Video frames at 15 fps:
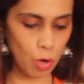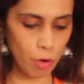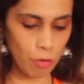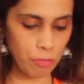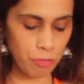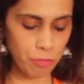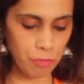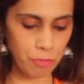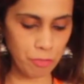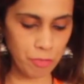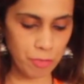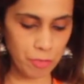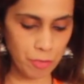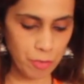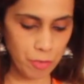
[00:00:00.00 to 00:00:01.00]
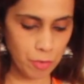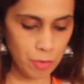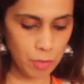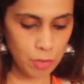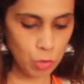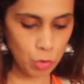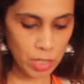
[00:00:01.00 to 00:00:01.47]
of,
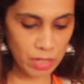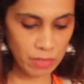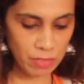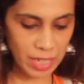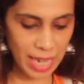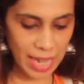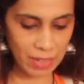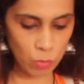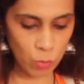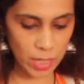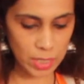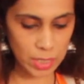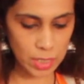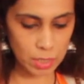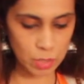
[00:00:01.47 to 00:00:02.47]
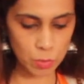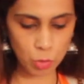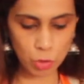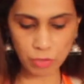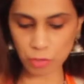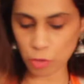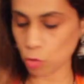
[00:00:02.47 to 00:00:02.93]
you can even add 1
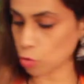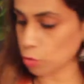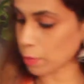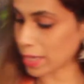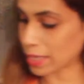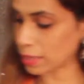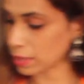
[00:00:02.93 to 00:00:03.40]
teaspoon if you don't mind